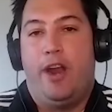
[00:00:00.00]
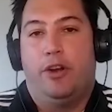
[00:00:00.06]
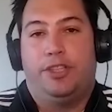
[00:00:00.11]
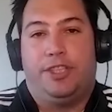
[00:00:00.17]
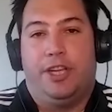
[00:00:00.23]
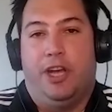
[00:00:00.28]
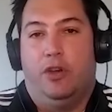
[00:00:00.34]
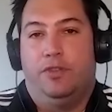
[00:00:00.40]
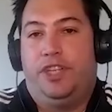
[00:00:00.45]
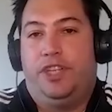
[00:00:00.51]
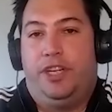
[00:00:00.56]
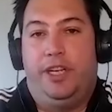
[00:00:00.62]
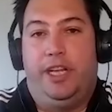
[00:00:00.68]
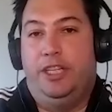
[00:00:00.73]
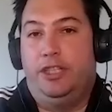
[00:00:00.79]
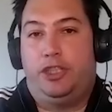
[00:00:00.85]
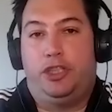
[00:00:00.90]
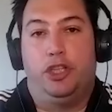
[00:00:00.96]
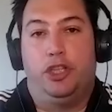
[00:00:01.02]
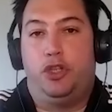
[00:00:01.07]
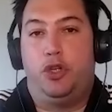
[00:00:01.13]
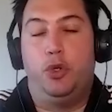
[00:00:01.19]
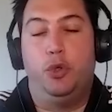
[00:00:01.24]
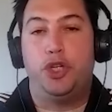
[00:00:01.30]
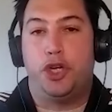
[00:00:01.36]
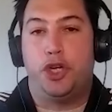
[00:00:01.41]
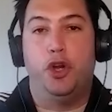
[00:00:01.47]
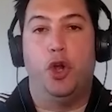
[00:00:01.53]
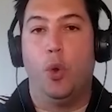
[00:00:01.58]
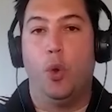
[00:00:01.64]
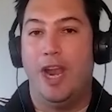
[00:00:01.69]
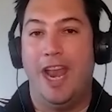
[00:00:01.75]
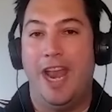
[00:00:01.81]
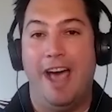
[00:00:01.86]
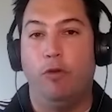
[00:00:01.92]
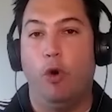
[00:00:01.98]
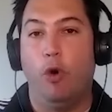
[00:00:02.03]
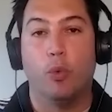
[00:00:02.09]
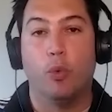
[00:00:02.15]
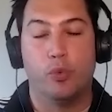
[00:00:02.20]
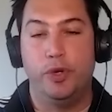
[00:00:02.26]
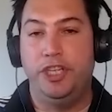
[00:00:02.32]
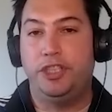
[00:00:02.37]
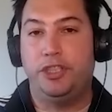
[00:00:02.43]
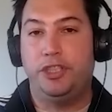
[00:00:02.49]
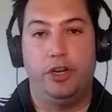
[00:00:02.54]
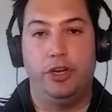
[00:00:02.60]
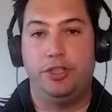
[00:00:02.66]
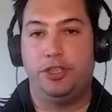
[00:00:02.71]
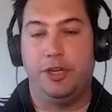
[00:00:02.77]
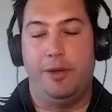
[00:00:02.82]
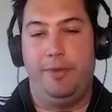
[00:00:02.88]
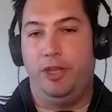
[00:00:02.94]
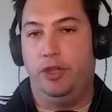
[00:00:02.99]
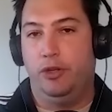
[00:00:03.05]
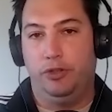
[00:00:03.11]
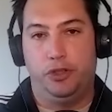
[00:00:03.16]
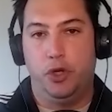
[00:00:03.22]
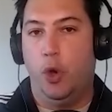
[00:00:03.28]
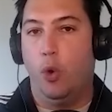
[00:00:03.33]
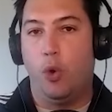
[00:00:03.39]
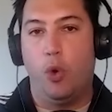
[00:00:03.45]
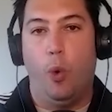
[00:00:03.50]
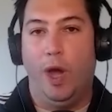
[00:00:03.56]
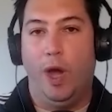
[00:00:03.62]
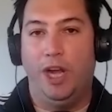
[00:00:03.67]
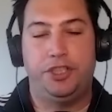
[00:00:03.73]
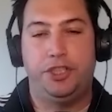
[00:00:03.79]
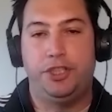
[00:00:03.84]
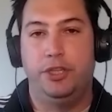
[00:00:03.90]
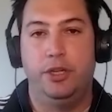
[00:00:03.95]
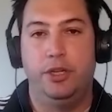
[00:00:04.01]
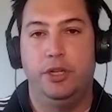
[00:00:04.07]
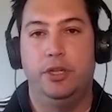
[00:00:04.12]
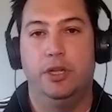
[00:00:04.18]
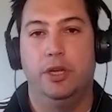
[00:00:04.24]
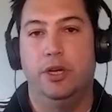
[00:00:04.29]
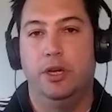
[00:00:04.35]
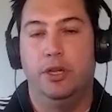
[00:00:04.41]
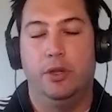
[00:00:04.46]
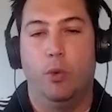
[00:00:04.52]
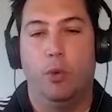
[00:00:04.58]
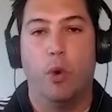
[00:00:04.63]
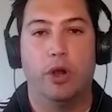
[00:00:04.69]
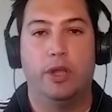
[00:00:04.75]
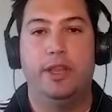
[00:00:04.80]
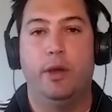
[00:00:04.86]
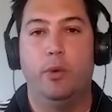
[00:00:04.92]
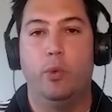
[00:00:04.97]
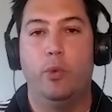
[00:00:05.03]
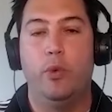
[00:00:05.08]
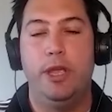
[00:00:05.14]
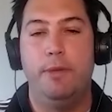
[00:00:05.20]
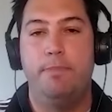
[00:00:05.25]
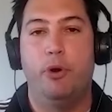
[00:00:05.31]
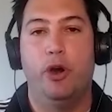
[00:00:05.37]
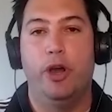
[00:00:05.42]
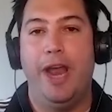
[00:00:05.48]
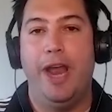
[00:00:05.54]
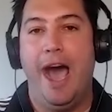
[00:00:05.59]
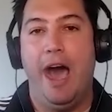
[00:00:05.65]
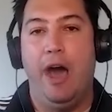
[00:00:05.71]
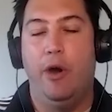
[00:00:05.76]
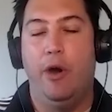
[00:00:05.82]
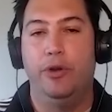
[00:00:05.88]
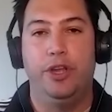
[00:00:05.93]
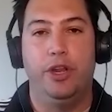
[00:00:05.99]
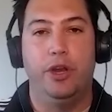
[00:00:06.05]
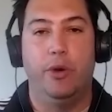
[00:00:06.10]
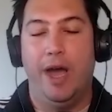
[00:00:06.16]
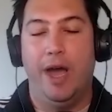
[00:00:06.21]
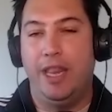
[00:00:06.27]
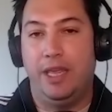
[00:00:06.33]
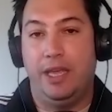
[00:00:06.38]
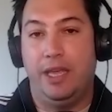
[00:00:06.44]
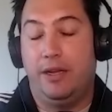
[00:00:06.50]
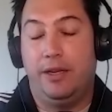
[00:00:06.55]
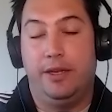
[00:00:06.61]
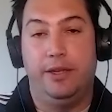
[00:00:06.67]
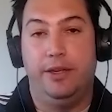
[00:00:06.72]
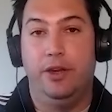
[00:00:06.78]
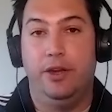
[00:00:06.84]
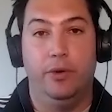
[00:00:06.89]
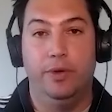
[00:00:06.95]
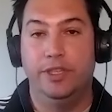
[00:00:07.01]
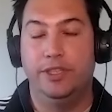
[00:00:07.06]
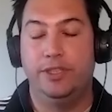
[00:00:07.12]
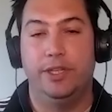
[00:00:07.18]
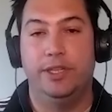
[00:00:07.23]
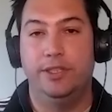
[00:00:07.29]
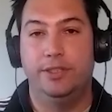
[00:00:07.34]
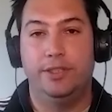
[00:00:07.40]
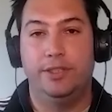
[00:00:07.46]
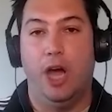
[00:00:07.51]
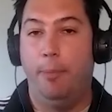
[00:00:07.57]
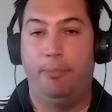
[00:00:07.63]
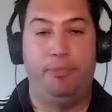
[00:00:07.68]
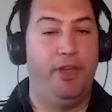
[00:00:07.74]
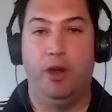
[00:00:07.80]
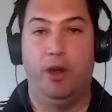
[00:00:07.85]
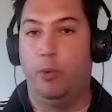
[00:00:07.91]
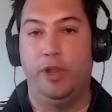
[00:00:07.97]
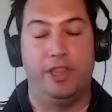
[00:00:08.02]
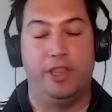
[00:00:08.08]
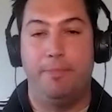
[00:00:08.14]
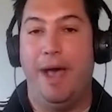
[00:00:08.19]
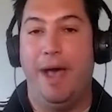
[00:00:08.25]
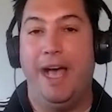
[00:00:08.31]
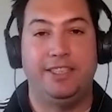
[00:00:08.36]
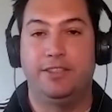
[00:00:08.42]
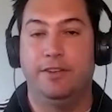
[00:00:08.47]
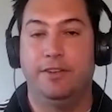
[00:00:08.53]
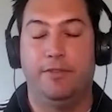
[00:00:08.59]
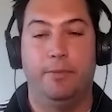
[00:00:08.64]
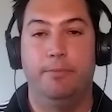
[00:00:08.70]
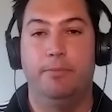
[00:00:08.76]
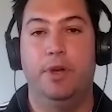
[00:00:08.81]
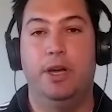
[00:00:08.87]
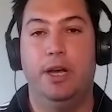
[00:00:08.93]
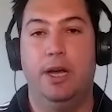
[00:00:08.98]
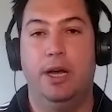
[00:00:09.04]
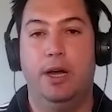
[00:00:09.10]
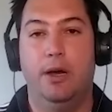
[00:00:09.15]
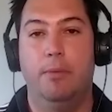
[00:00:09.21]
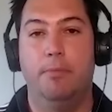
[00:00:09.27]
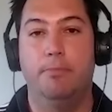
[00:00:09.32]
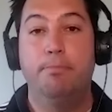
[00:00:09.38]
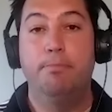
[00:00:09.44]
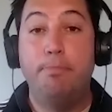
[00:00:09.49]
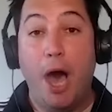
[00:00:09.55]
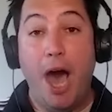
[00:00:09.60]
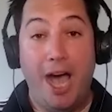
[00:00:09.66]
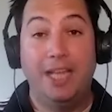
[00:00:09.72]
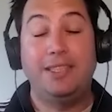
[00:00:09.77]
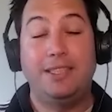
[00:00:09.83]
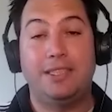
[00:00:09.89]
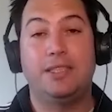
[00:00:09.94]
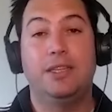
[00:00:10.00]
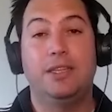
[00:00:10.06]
ourselves in institutional level research. I mean, there's no question the work that we put out, I think, is up there with the best of them. But